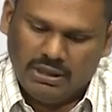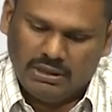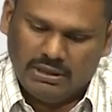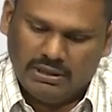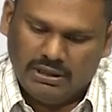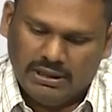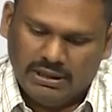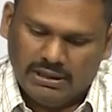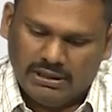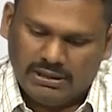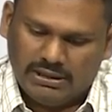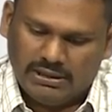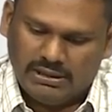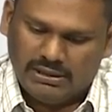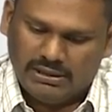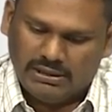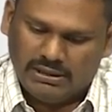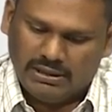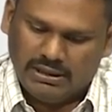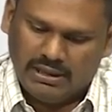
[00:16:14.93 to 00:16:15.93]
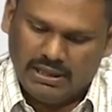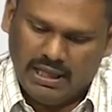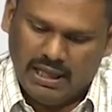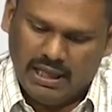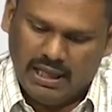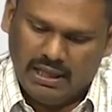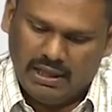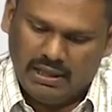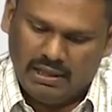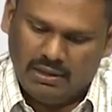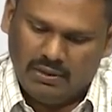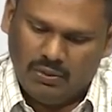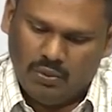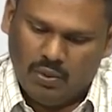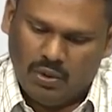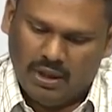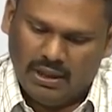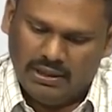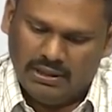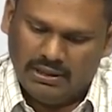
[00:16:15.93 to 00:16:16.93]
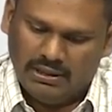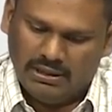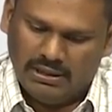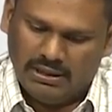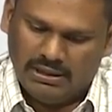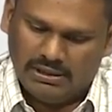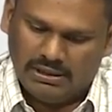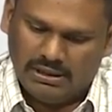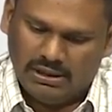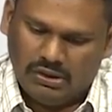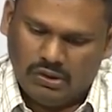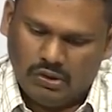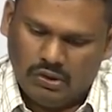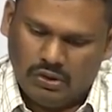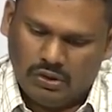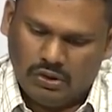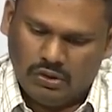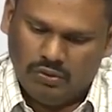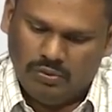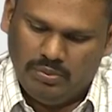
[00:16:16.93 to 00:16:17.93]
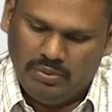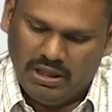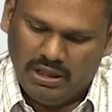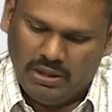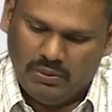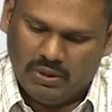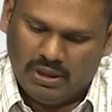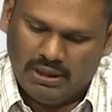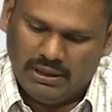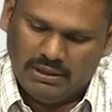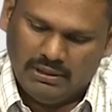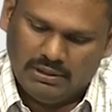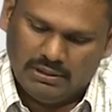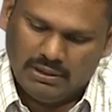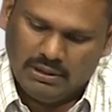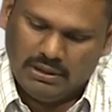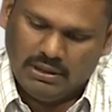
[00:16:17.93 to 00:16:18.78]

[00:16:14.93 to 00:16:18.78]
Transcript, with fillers: this A1 is equal to B1